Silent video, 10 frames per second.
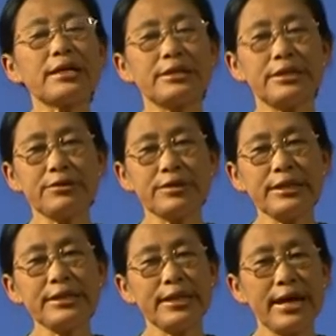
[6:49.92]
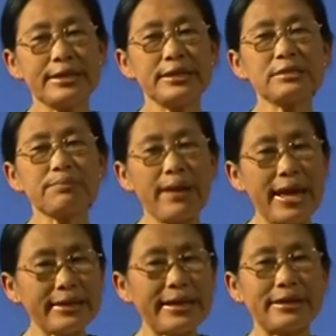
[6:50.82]
theory, that is
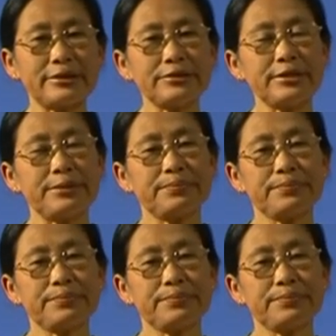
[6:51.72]
plate tectonic.